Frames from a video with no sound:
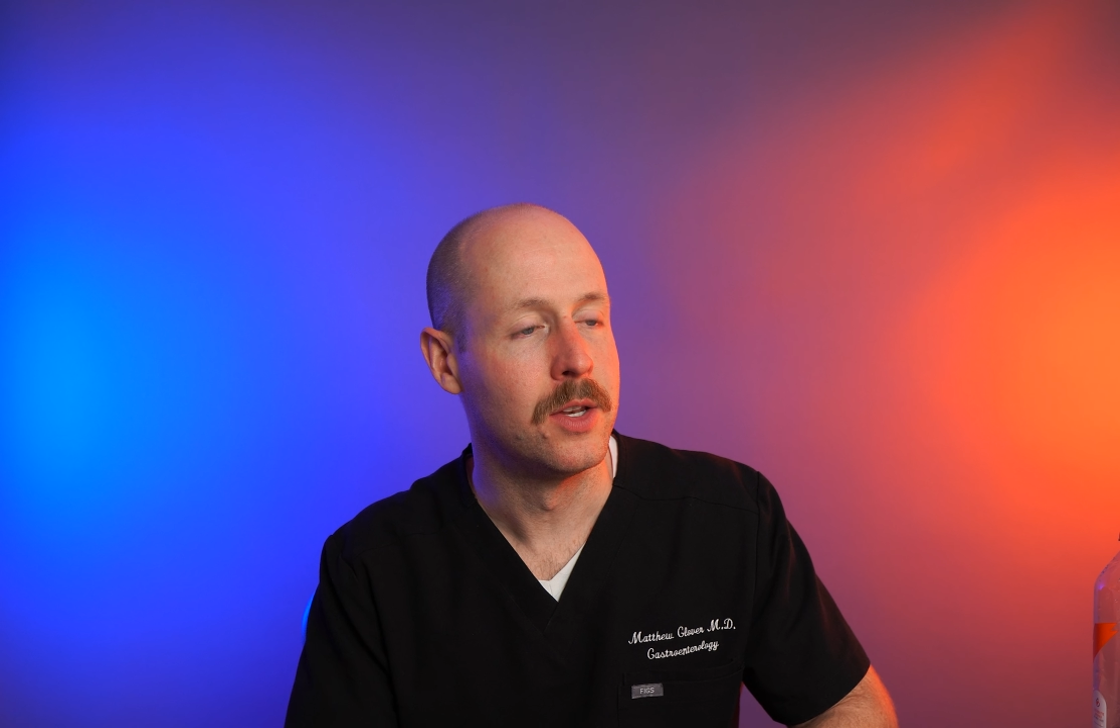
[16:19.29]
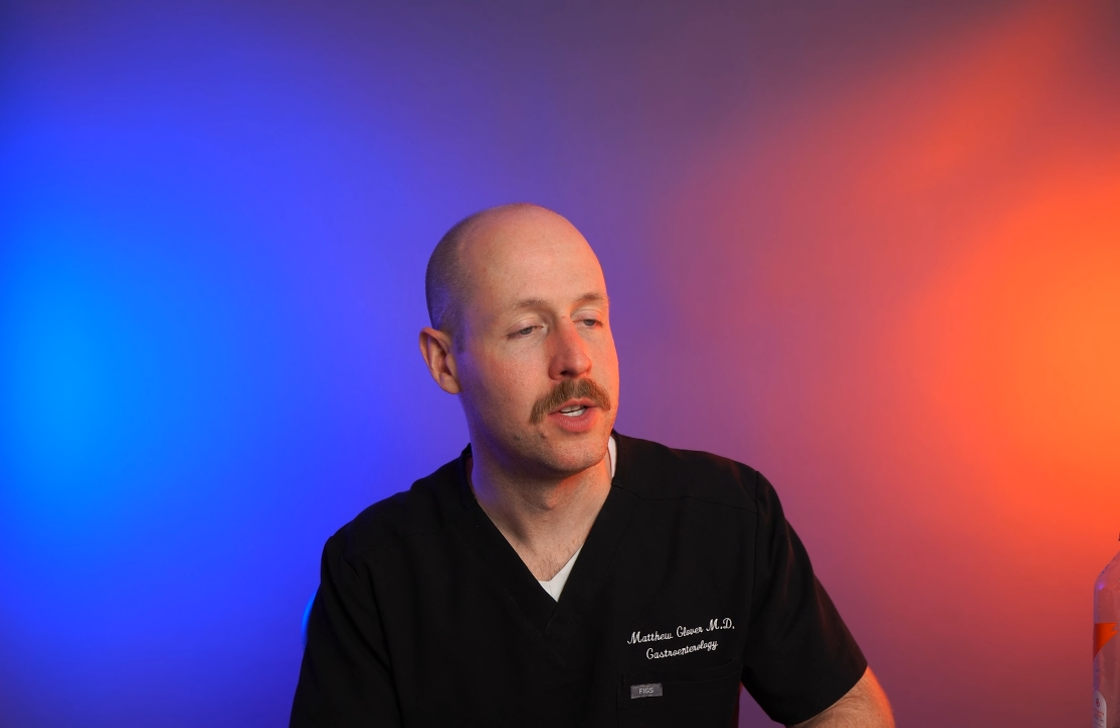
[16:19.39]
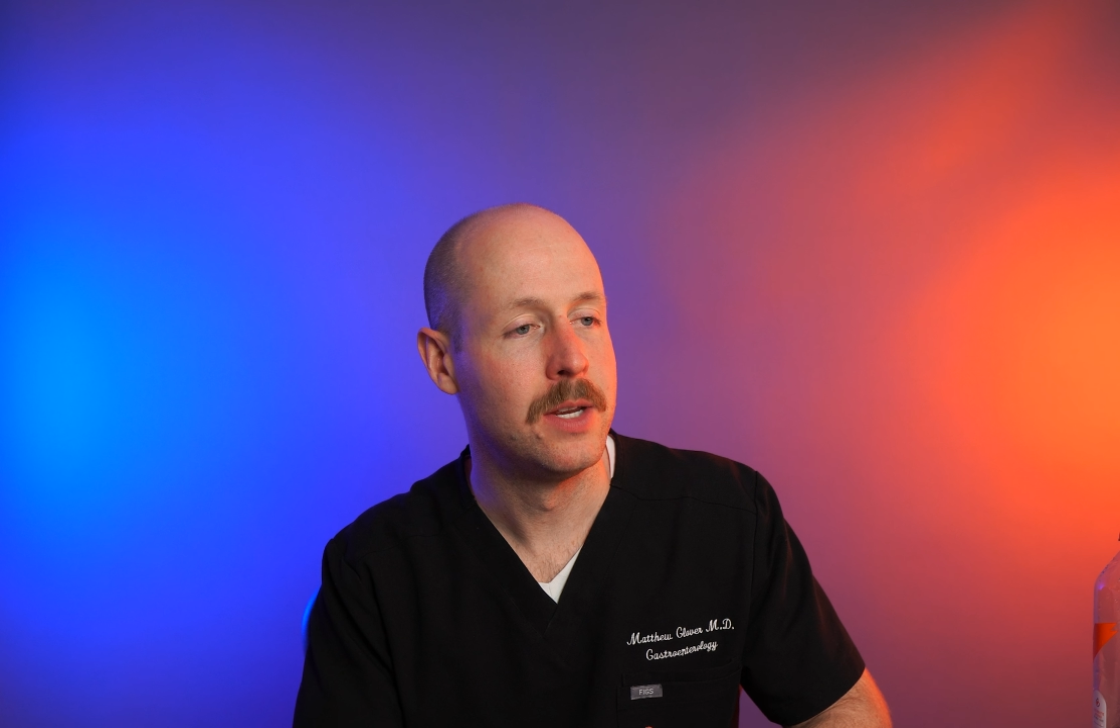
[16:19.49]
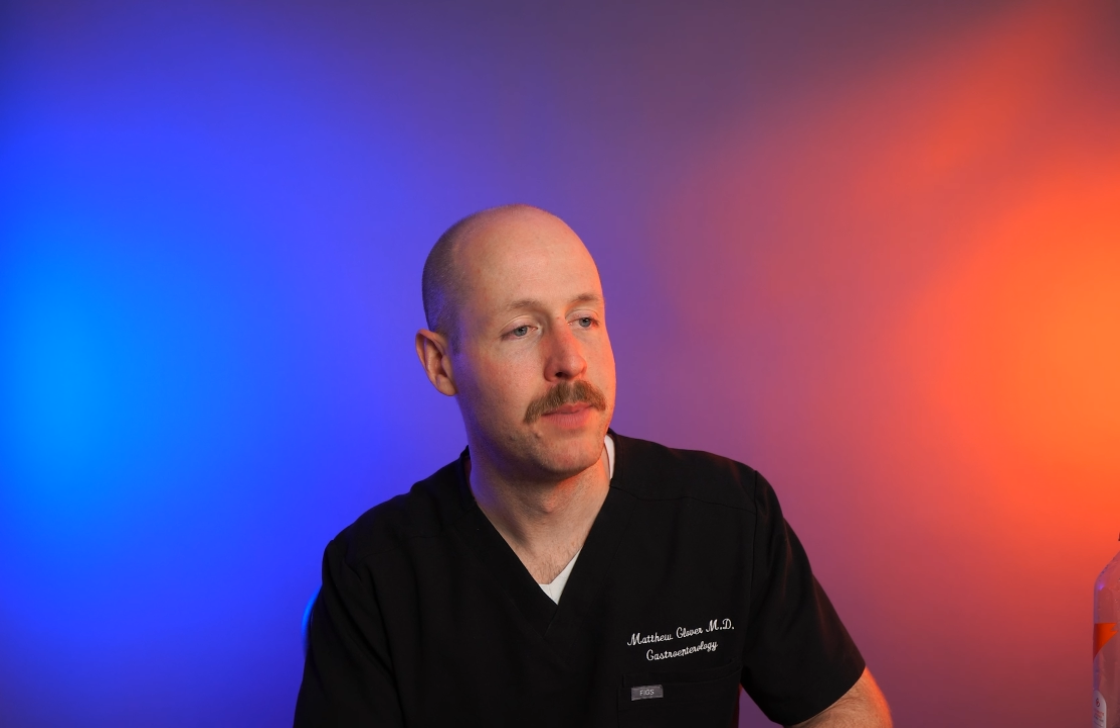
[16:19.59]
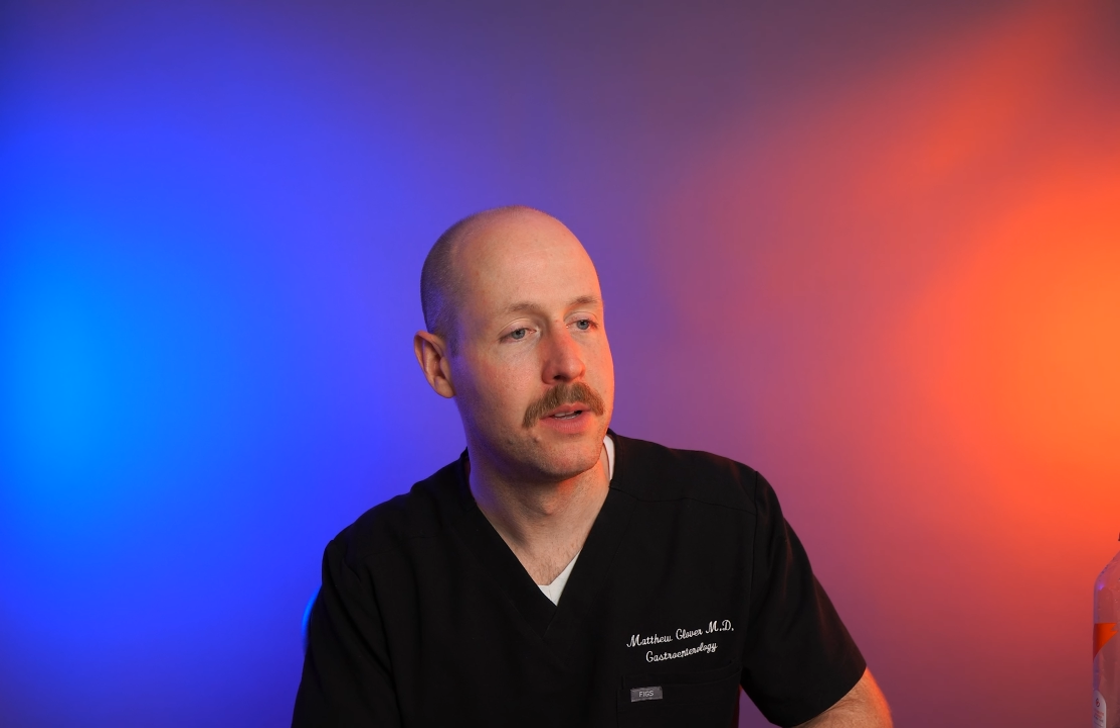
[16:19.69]

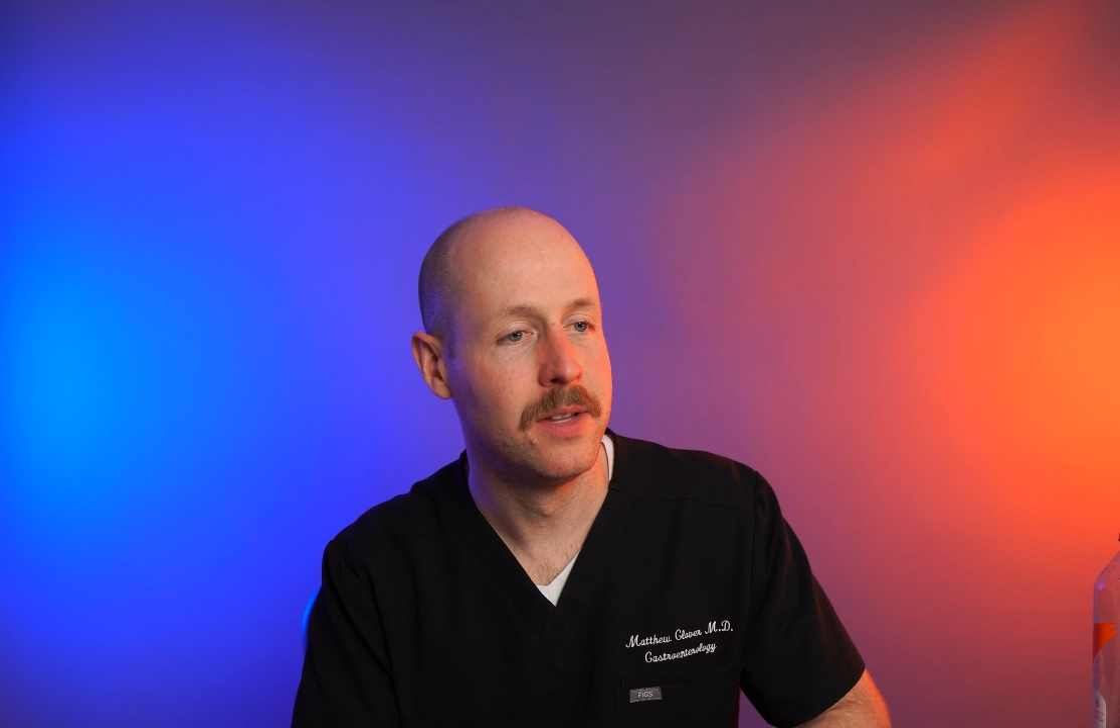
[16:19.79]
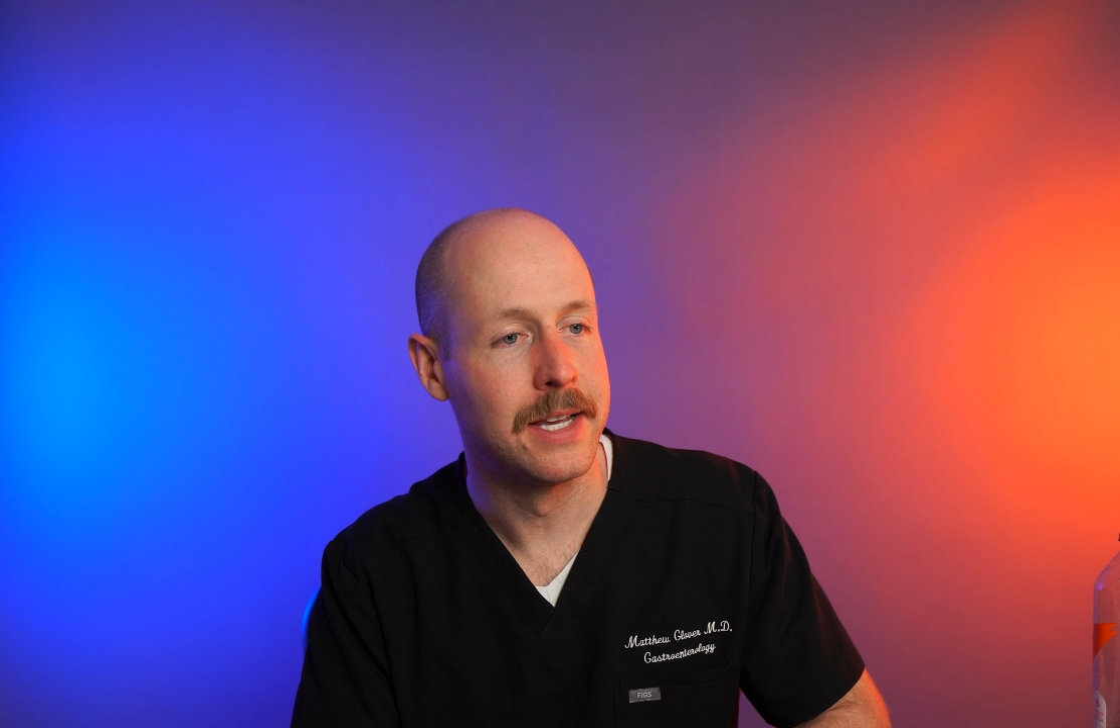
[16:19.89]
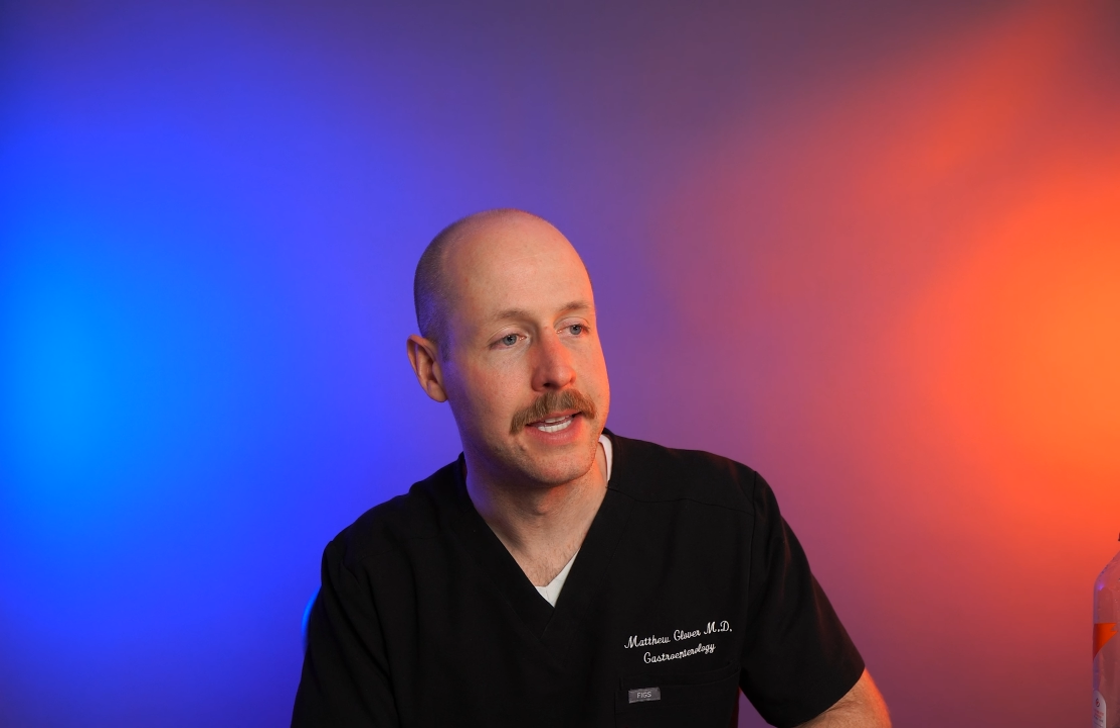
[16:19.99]
Typically, a